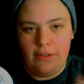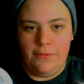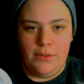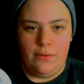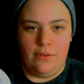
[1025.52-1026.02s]

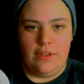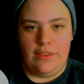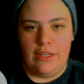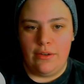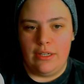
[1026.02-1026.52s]
few of the
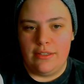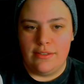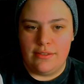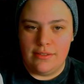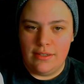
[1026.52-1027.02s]

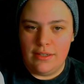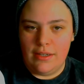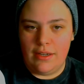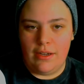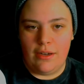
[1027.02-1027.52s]
theories
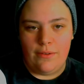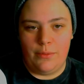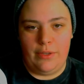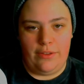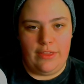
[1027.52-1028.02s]
of the
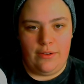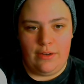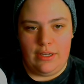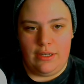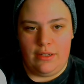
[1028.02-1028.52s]
wheel
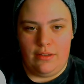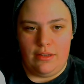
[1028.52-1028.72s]
theory in it.